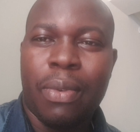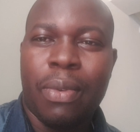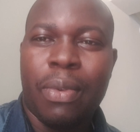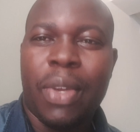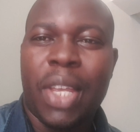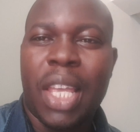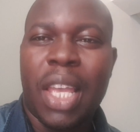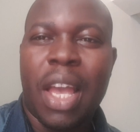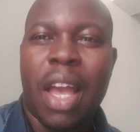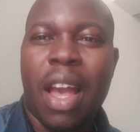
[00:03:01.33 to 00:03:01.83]

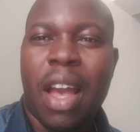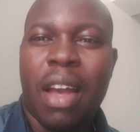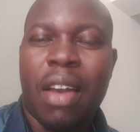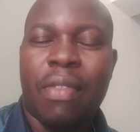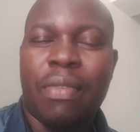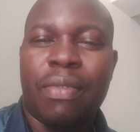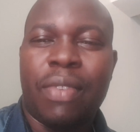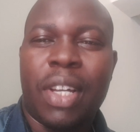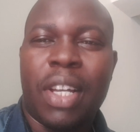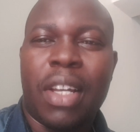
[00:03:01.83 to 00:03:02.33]
We
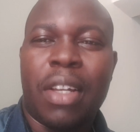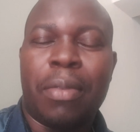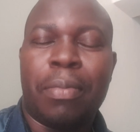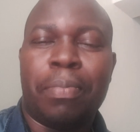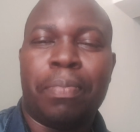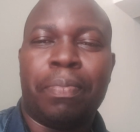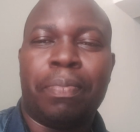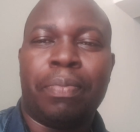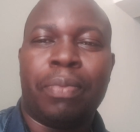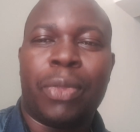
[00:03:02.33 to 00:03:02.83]
have
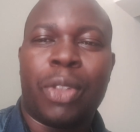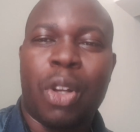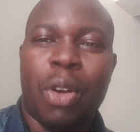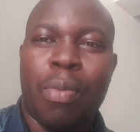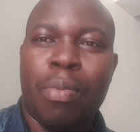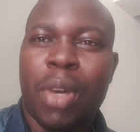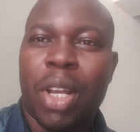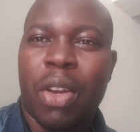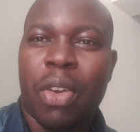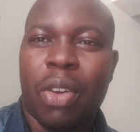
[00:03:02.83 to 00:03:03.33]

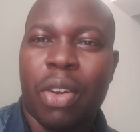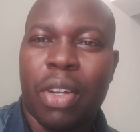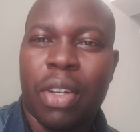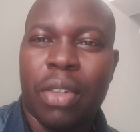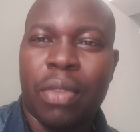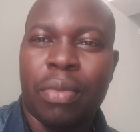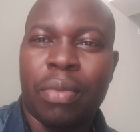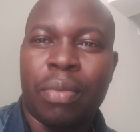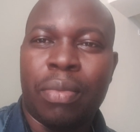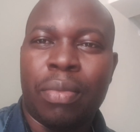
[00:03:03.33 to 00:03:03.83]
Komarok,
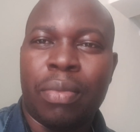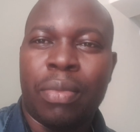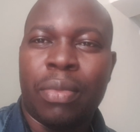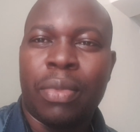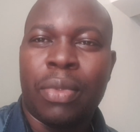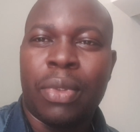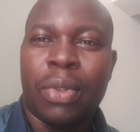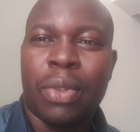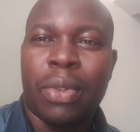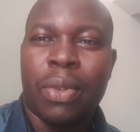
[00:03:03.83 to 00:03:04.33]

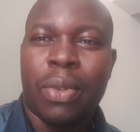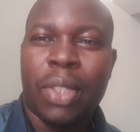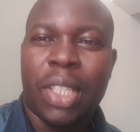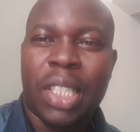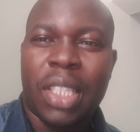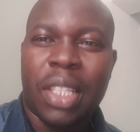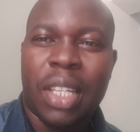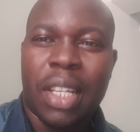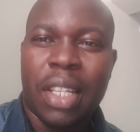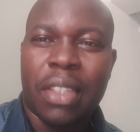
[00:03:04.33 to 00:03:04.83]
which
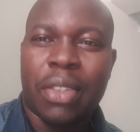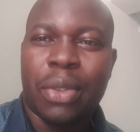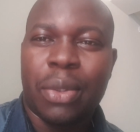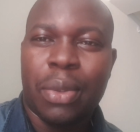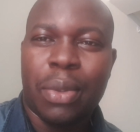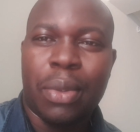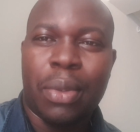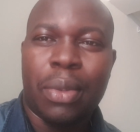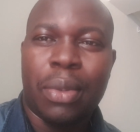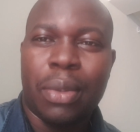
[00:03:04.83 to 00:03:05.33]
is next
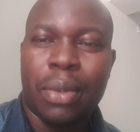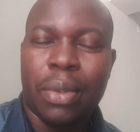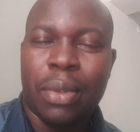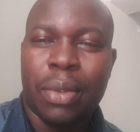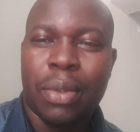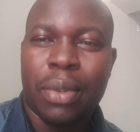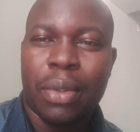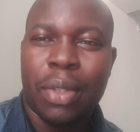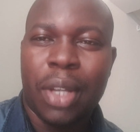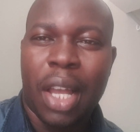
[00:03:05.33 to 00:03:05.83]
to
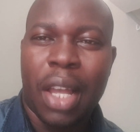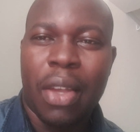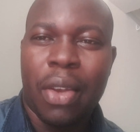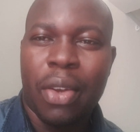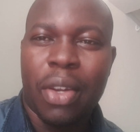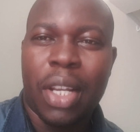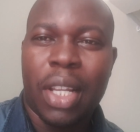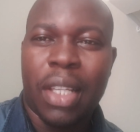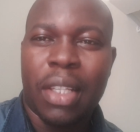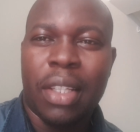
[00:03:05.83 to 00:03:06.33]

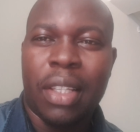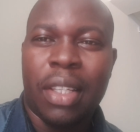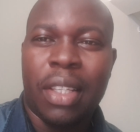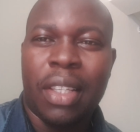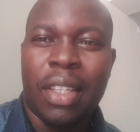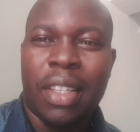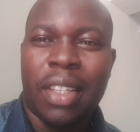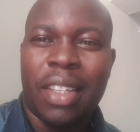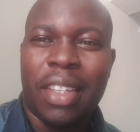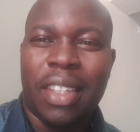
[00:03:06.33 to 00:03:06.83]
Kayole.
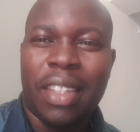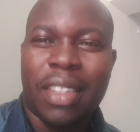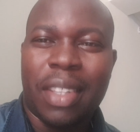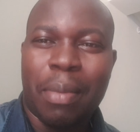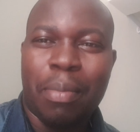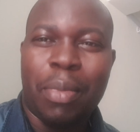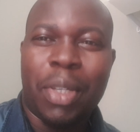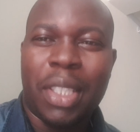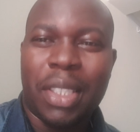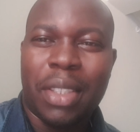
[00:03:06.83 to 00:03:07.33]
It's a
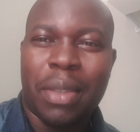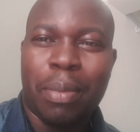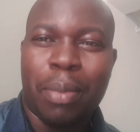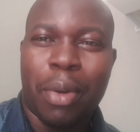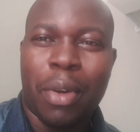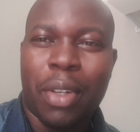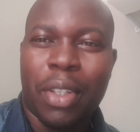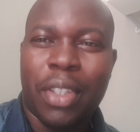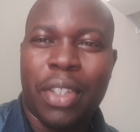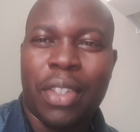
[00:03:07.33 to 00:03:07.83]
bit
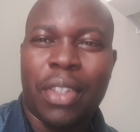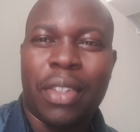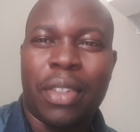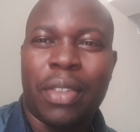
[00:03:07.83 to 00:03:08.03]
posh,